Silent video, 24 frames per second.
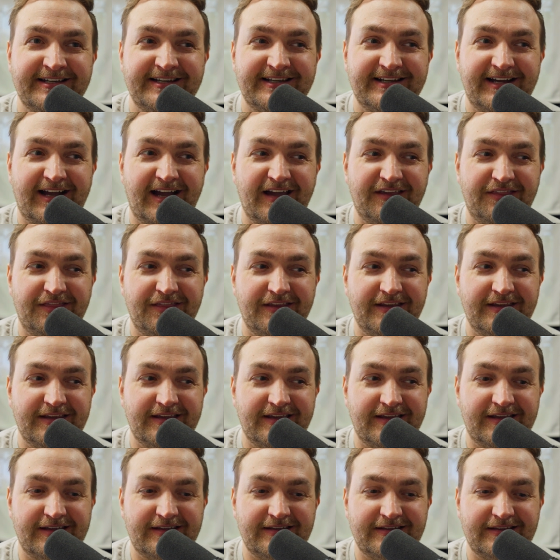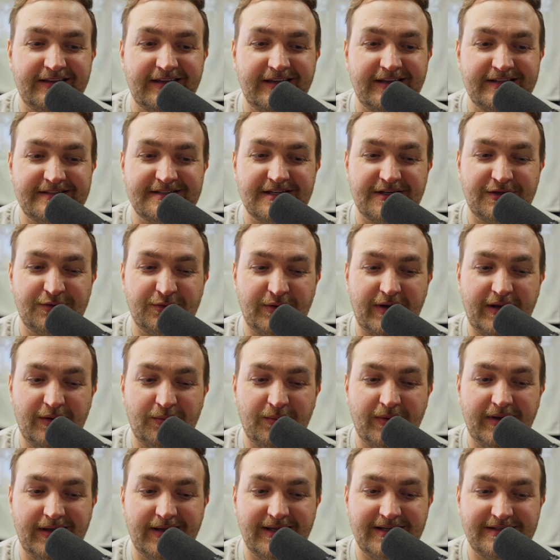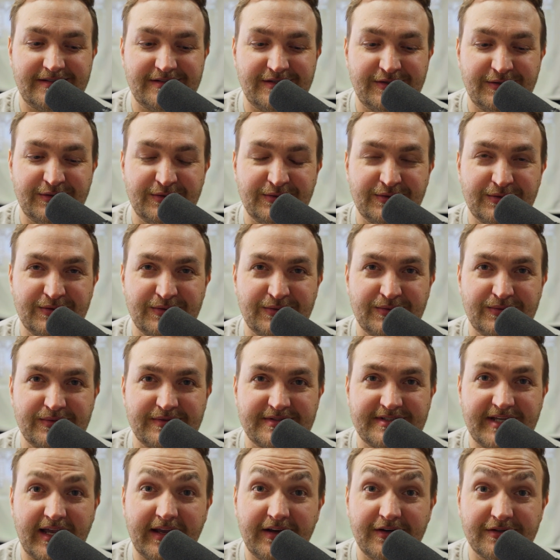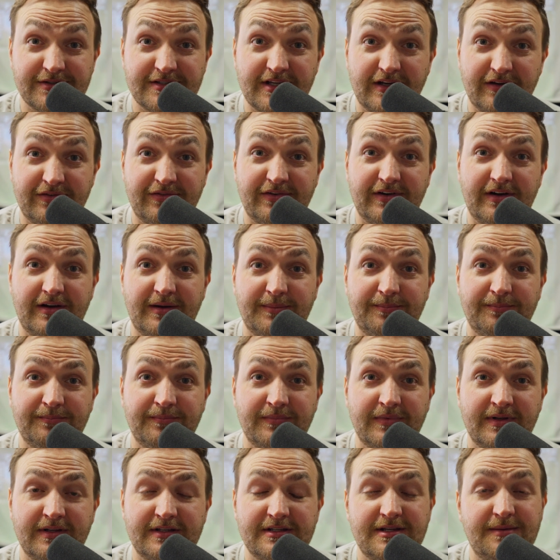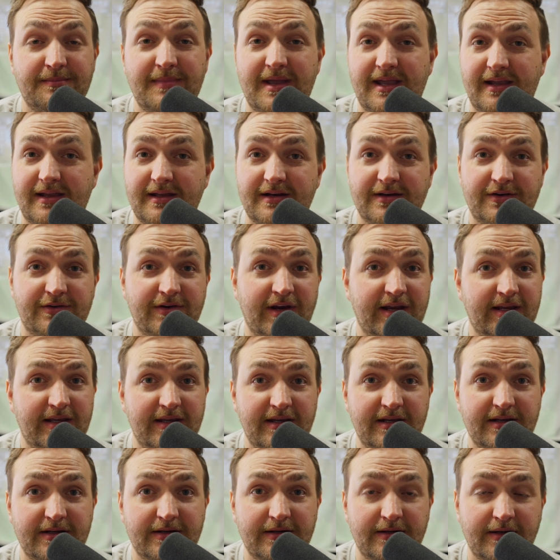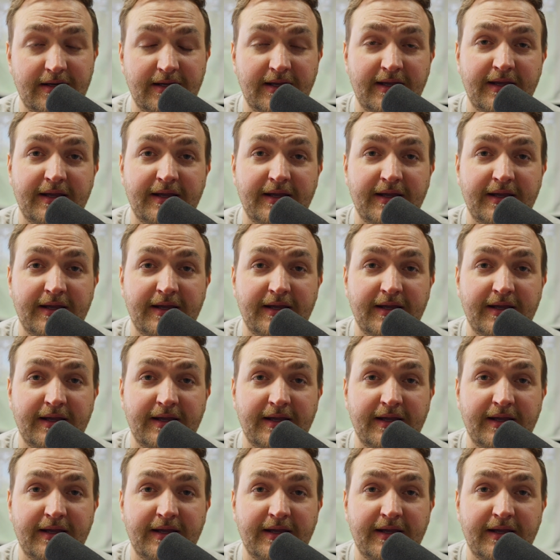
I think it's a great way to set yourself up to make it a great year,